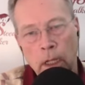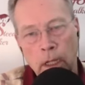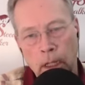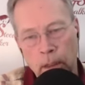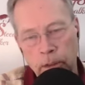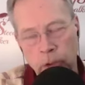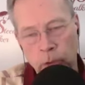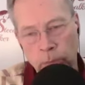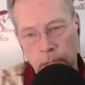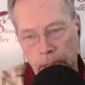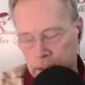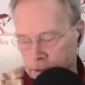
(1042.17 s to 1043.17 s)
uh, your
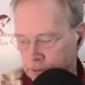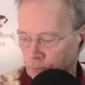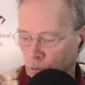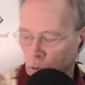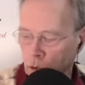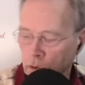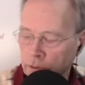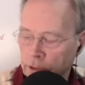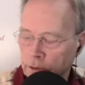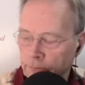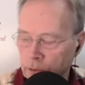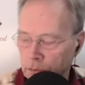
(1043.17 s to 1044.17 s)
plans for the